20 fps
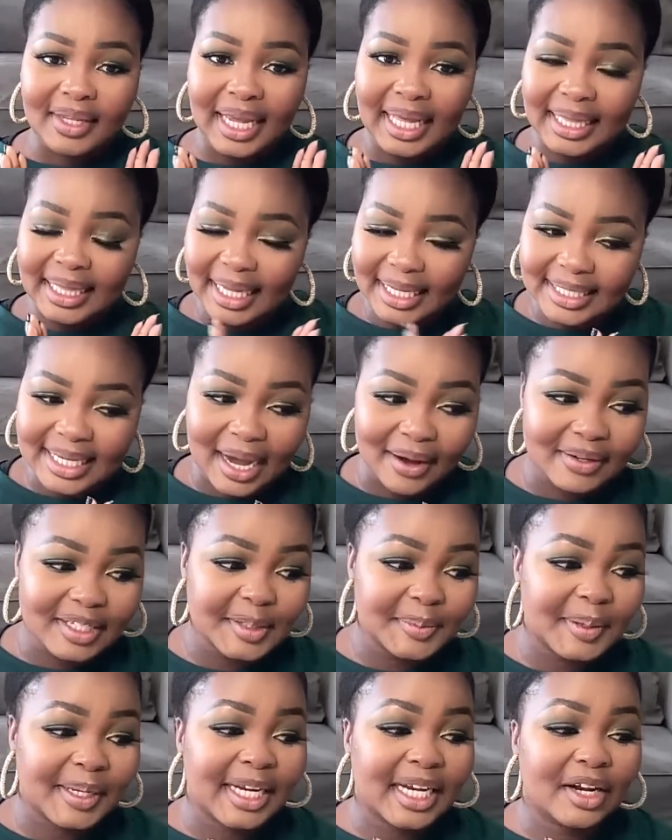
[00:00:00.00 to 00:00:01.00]
And that's how
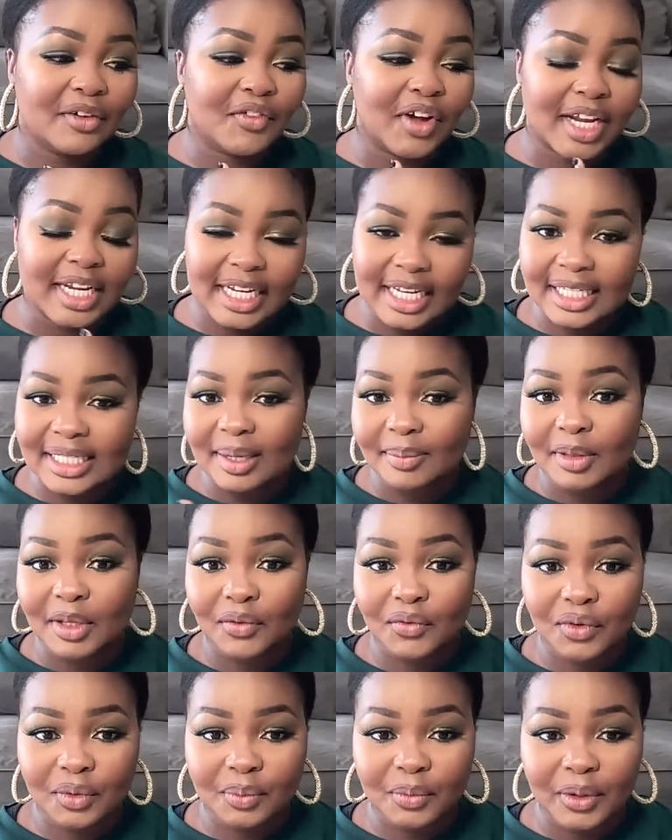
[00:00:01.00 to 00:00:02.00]
it's been. And if I need
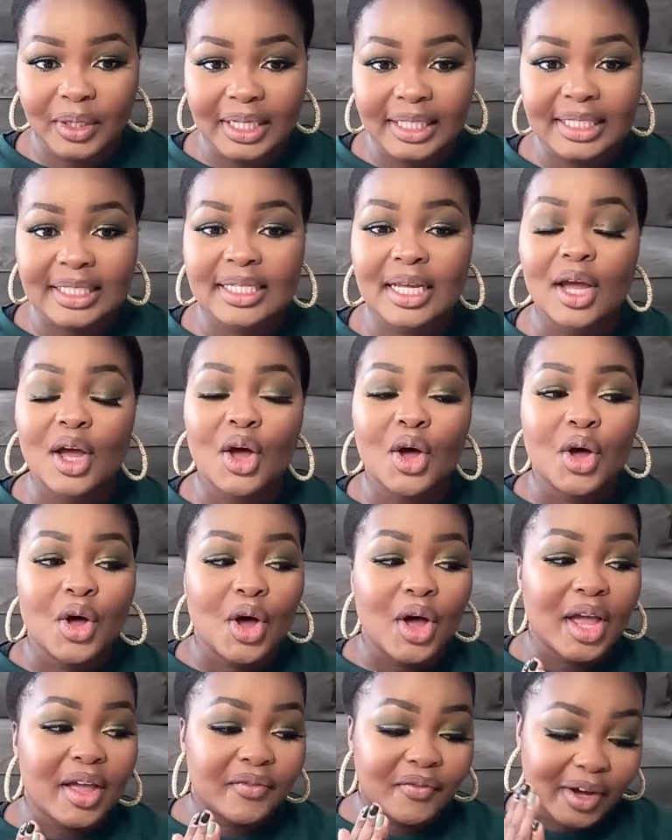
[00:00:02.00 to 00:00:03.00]
something from Woolies,
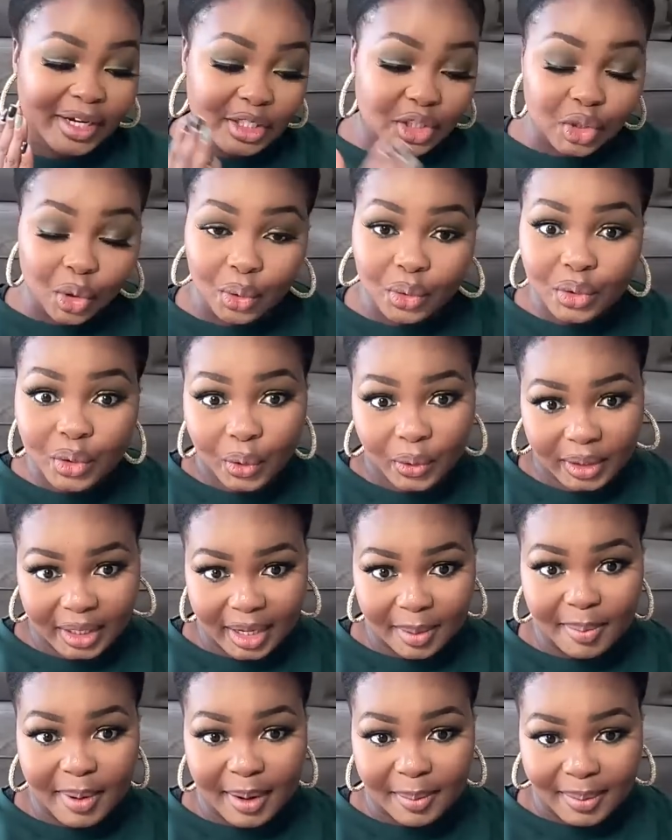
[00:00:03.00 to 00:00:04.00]
if I don't go
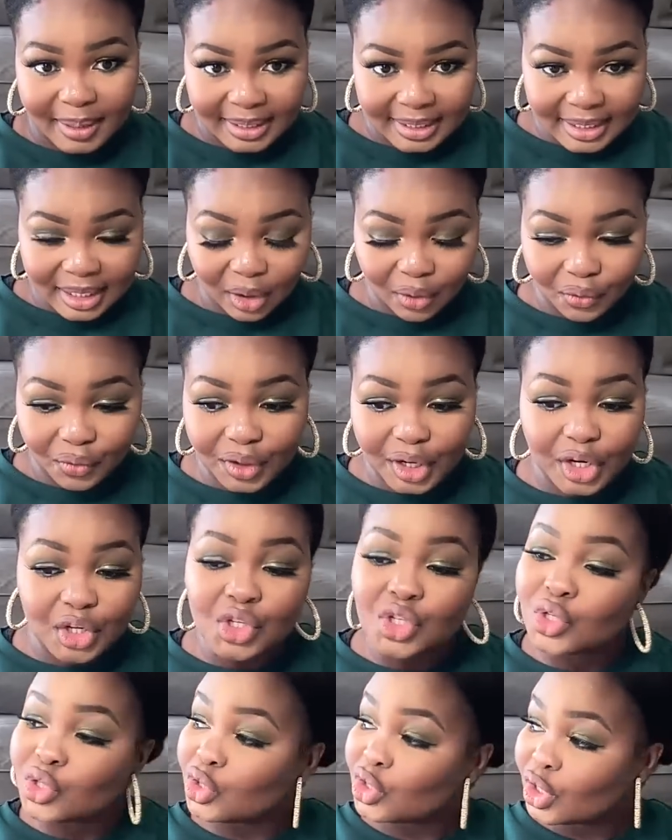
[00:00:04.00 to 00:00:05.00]
there by myself, and I
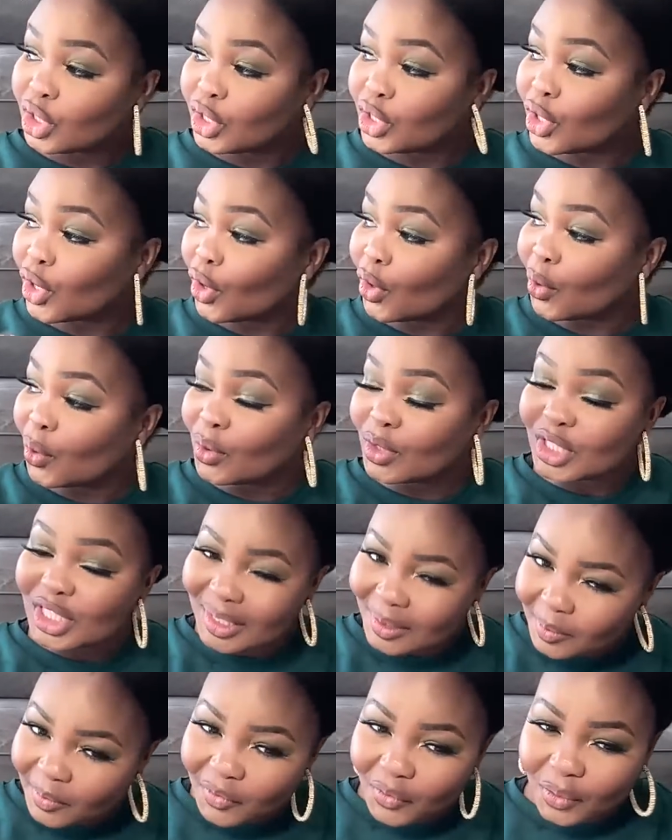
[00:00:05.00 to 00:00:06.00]
usually go
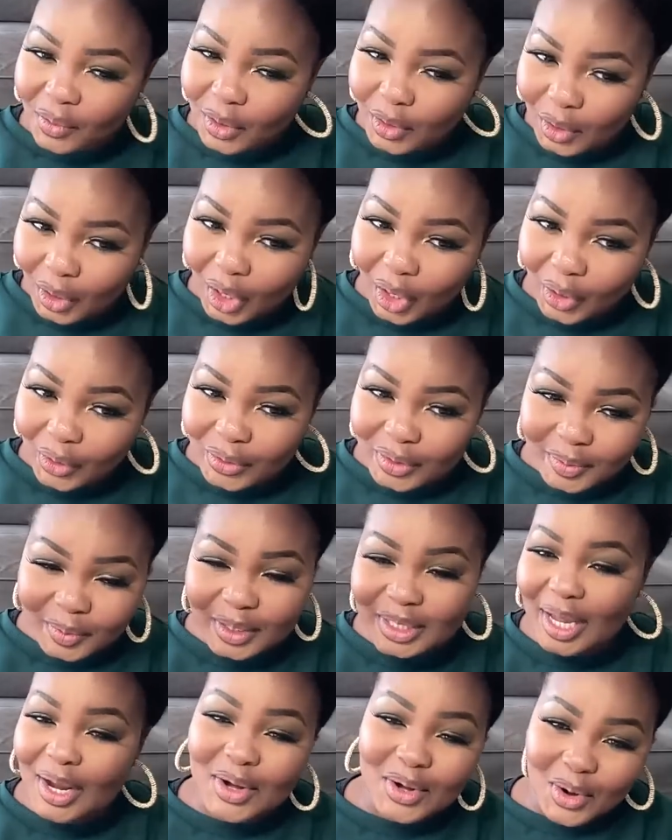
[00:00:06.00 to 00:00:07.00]
just before they close
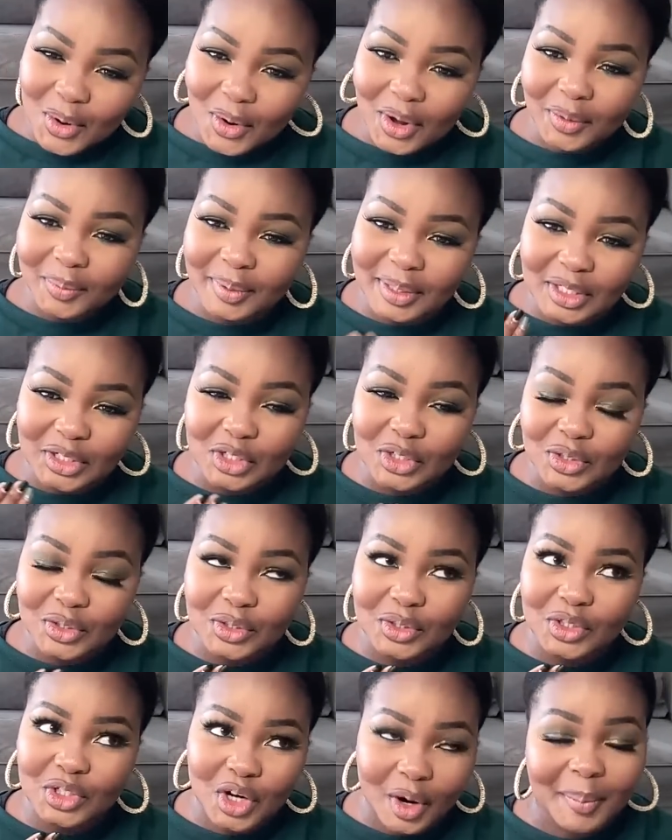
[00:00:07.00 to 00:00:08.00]
because I know I'll be
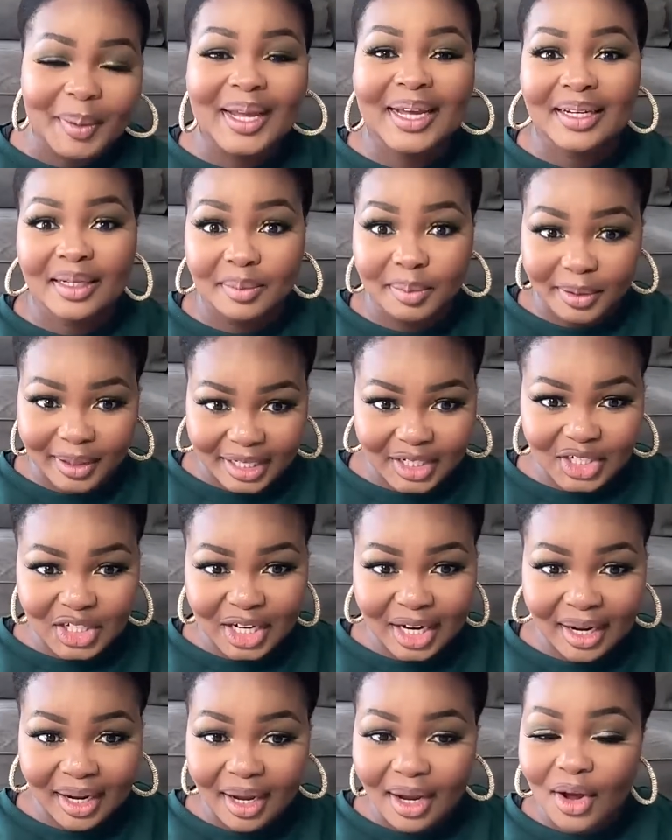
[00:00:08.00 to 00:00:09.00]
shopping under
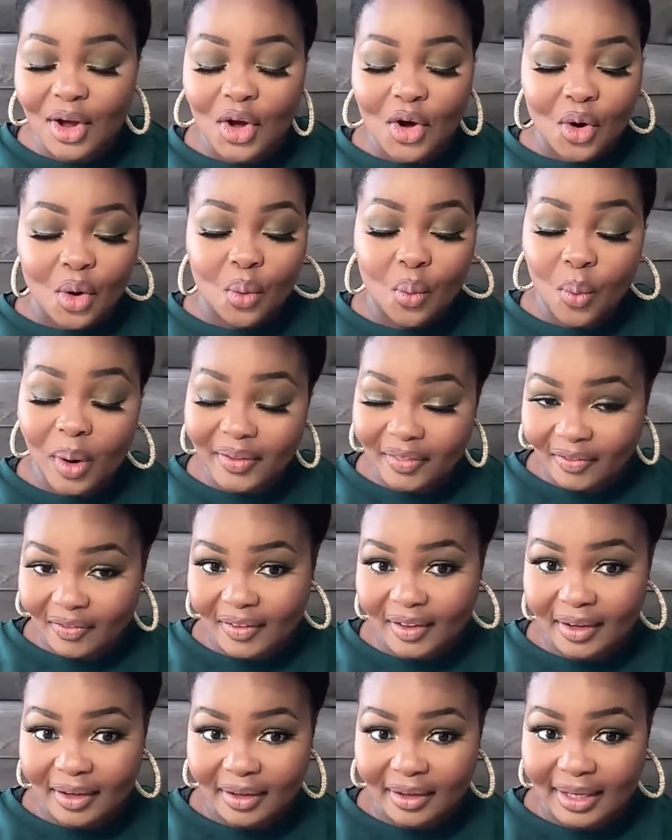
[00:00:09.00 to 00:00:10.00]
pressure with
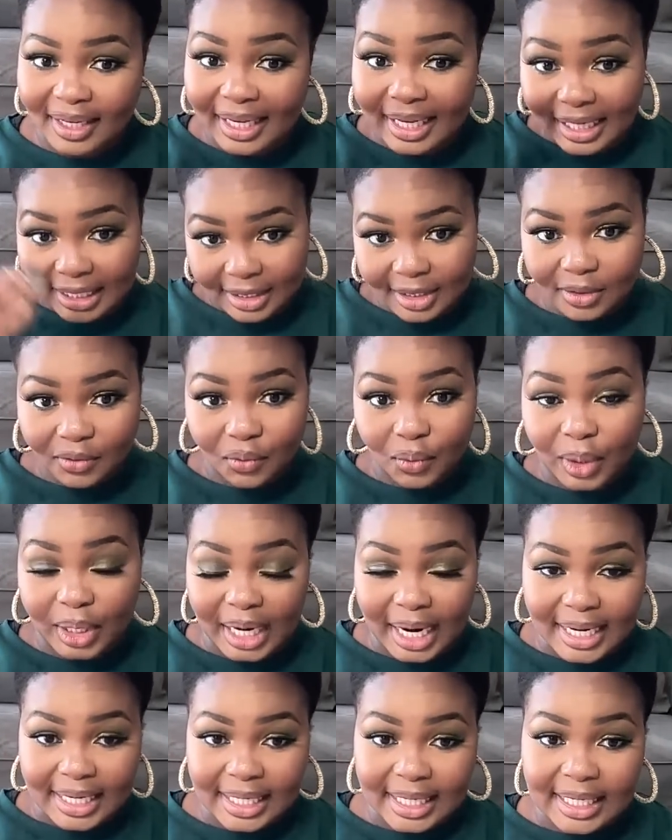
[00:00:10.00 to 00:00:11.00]
the list of
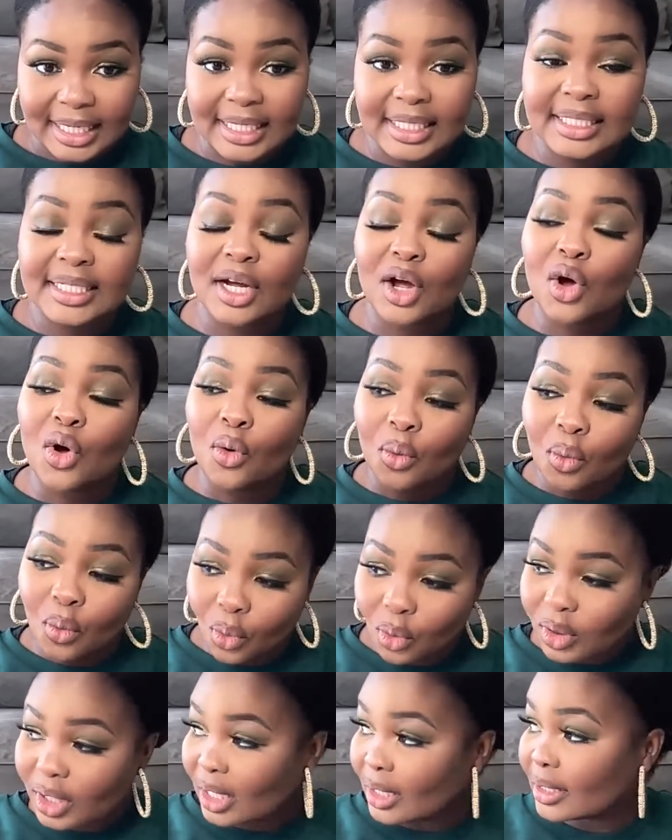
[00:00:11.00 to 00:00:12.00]
what I need,
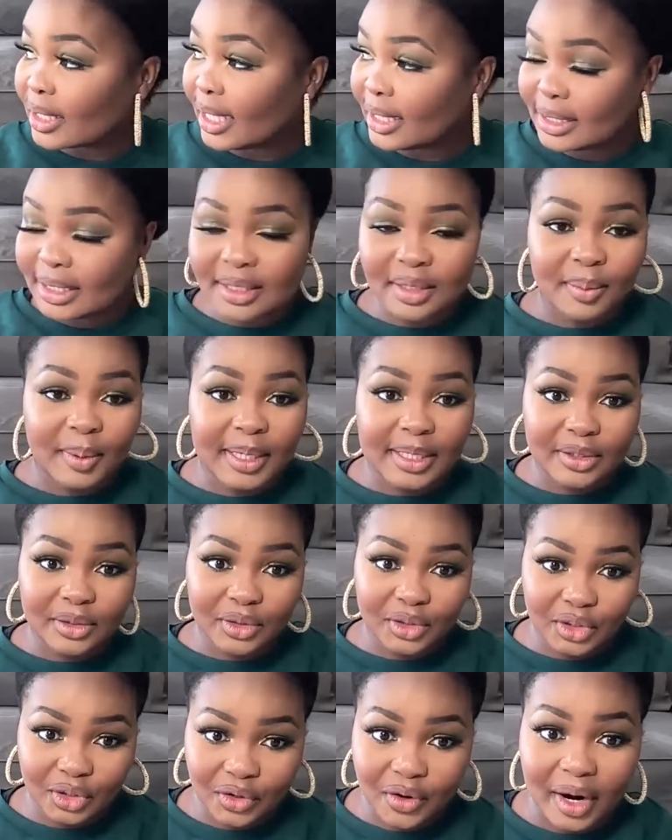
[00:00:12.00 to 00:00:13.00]
or I'll get Dizzy
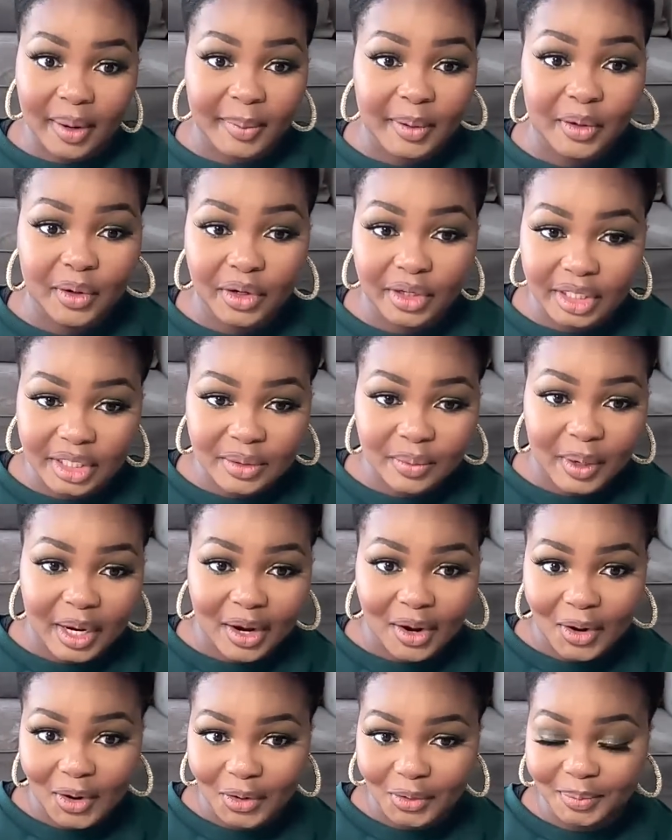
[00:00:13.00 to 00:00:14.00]
Basil to grab it on his way
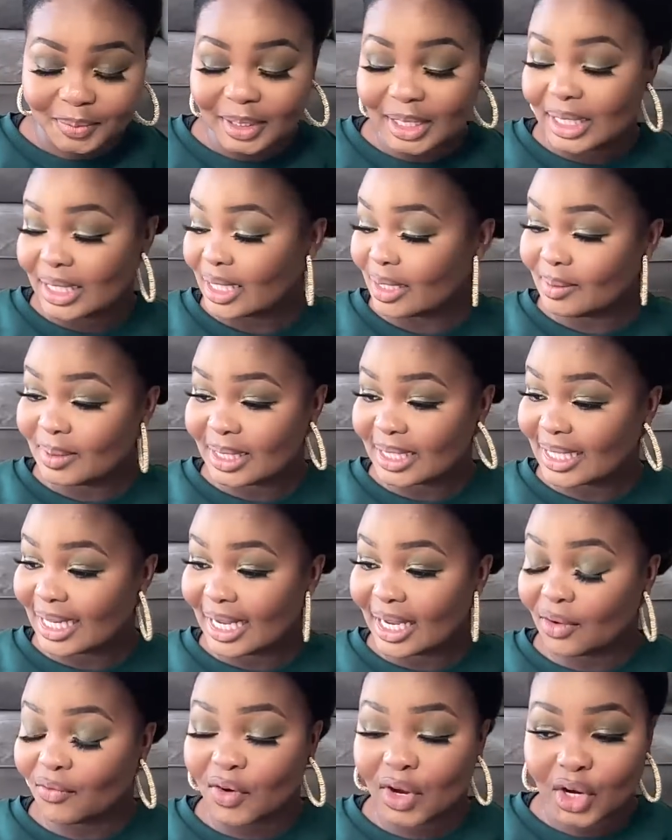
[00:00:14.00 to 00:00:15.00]
home because I'm just
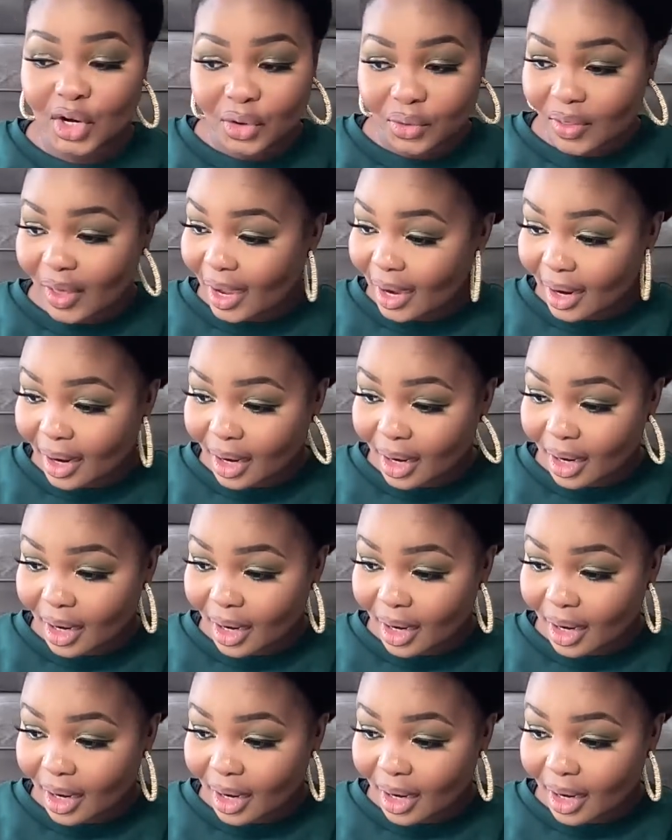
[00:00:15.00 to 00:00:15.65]
like, if I go there